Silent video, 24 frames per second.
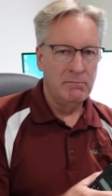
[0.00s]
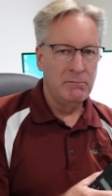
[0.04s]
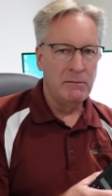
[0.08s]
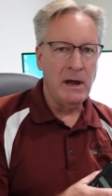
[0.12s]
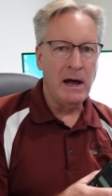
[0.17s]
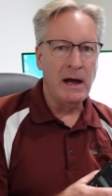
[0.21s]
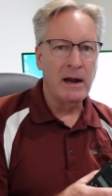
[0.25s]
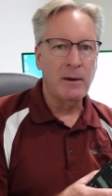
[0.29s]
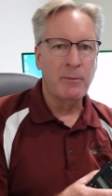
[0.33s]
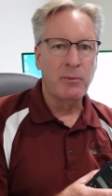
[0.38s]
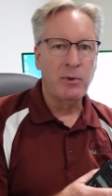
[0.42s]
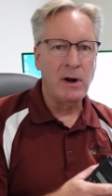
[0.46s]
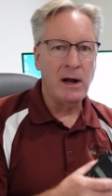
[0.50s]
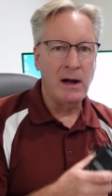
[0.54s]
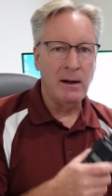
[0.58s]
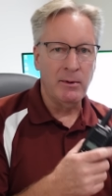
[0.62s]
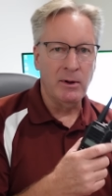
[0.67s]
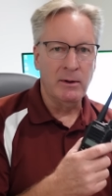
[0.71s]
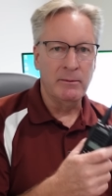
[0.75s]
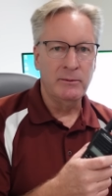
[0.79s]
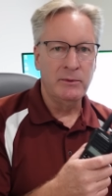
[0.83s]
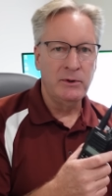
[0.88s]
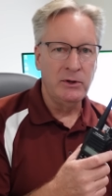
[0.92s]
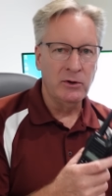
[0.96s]
not a
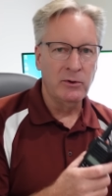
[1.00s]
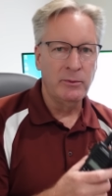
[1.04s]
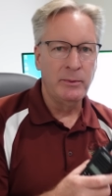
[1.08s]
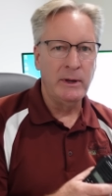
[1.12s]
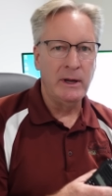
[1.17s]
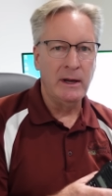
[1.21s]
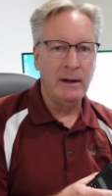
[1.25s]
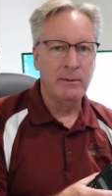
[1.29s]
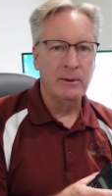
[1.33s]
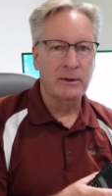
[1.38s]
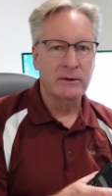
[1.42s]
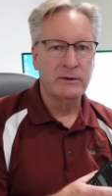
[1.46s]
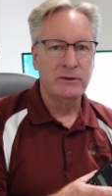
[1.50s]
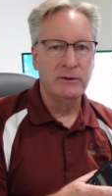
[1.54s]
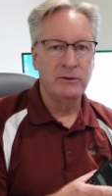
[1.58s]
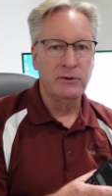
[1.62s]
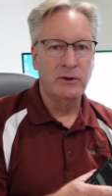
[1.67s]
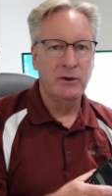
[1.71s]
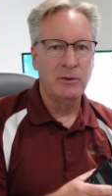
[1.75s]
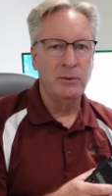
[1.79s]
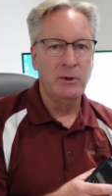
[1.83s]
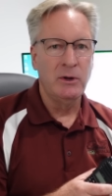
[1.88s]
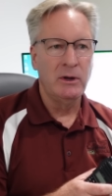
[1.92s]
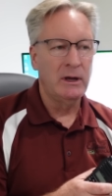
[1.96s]
problem. You'll be able to
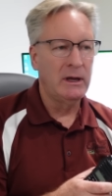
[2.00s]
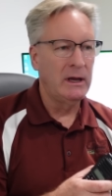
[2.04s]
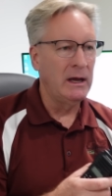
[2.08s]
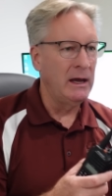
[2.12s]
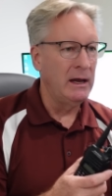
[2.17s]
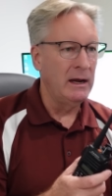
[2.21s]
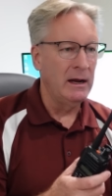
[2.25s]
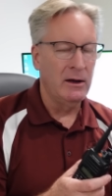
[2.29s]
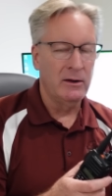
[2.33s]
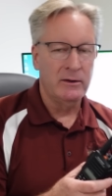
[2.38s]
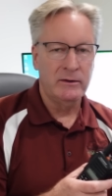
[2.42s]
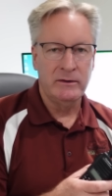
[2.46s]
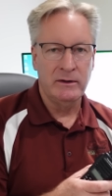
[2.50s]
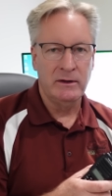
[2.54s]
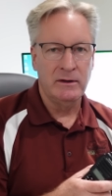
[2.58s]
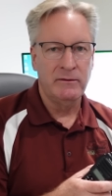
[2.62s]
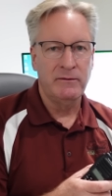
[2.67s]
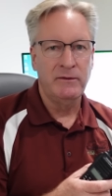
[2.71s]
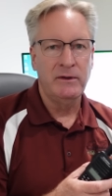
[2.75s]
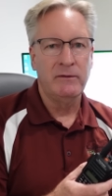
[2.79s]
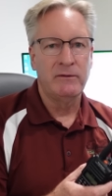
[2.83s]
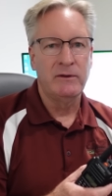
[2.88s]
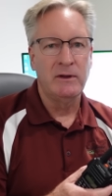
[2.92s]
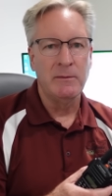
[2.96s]
communicate out to
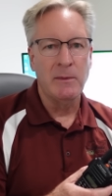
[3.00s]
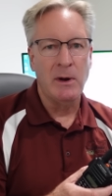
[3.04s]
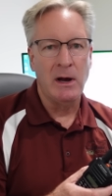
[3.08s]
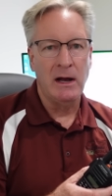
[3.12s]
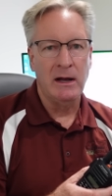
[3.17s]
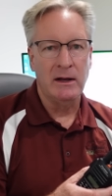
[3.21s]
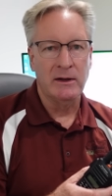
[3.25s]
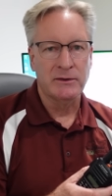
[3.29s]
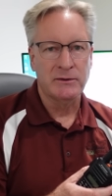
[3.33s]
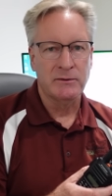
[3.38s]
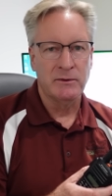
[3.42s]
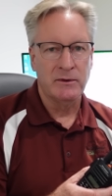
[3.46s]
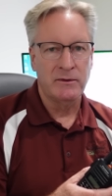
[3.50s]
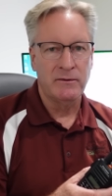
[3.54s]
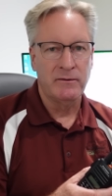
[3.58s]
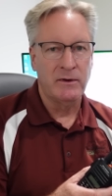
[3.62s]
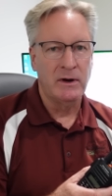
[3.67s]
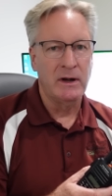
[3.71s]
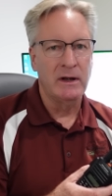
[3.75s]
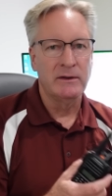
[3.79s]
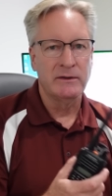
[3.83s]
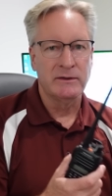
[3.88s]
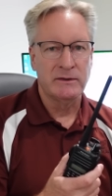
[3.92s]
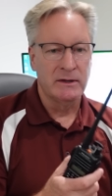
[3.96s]
50 miles with
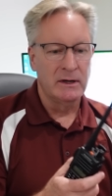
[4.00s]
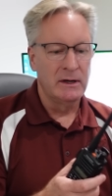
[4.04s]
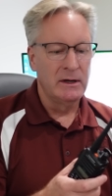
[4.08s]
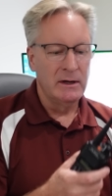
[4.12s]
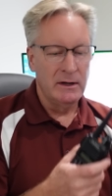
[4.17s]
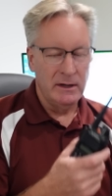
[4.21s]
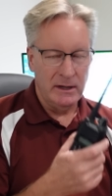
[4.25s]
friends